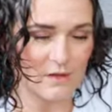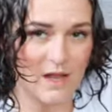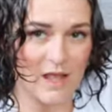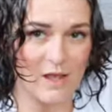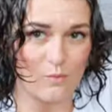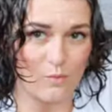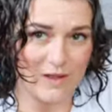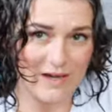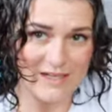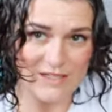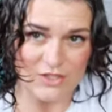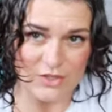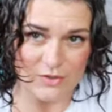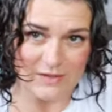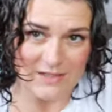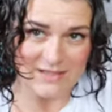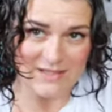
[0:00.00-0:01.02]
And when I
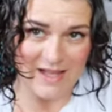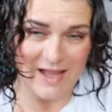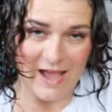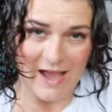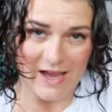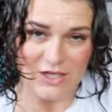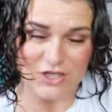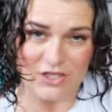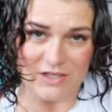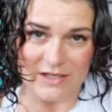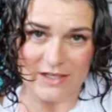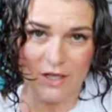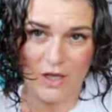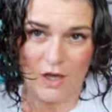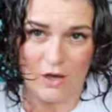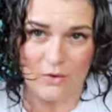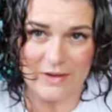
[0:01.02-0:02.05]
do this, I actually
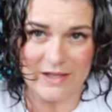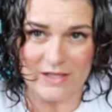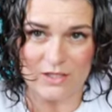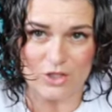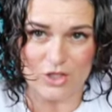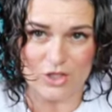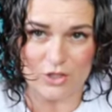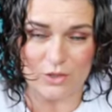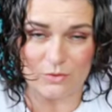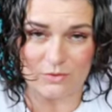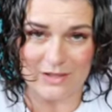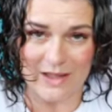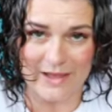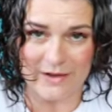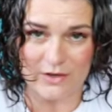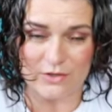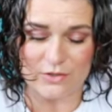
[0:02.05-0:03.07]
go in 2
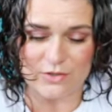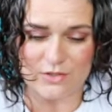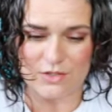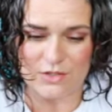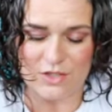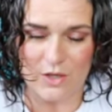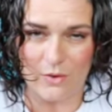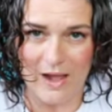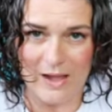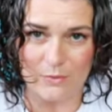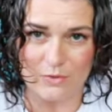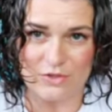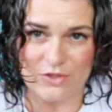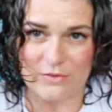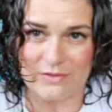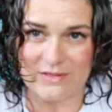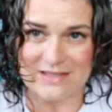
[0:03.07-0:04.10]
layers. So I will
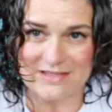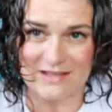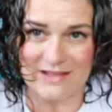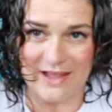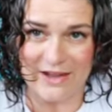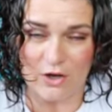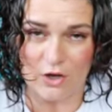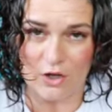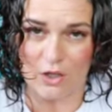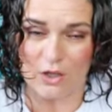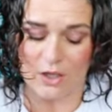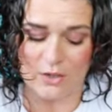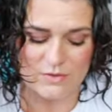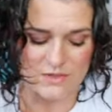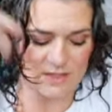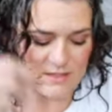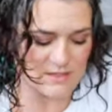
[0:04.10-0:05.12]
do this layer
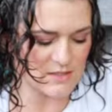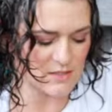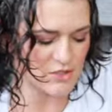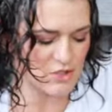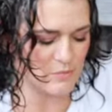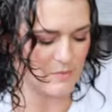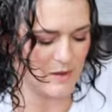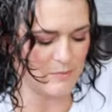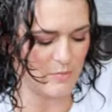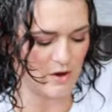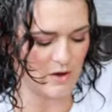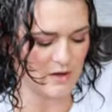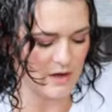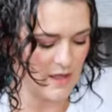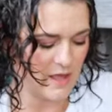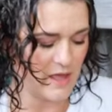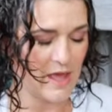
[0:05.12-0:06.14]
closest to my
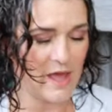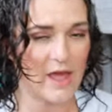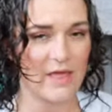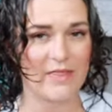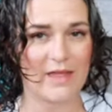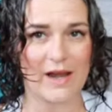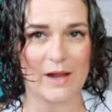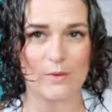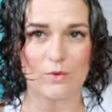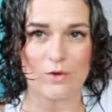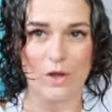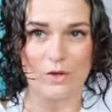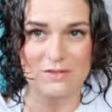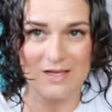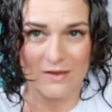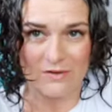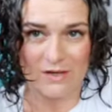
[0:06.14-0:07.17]
part, and then I will
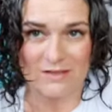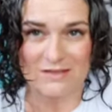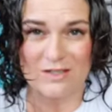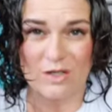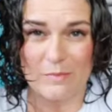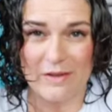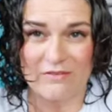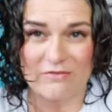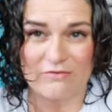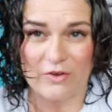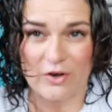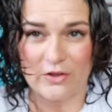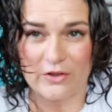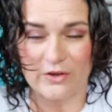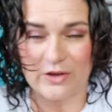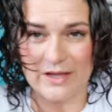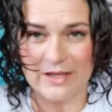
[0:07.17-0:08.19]
go down a little bit
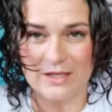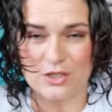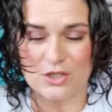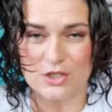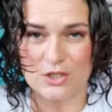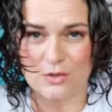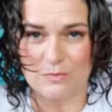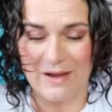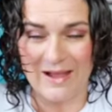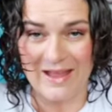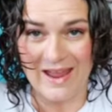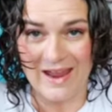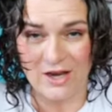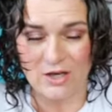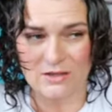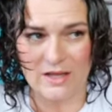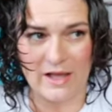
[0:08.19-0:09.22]
further into my
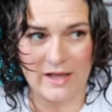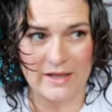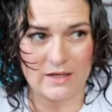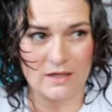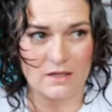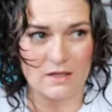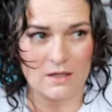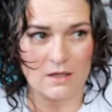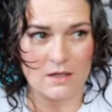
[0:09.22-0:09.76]
hairline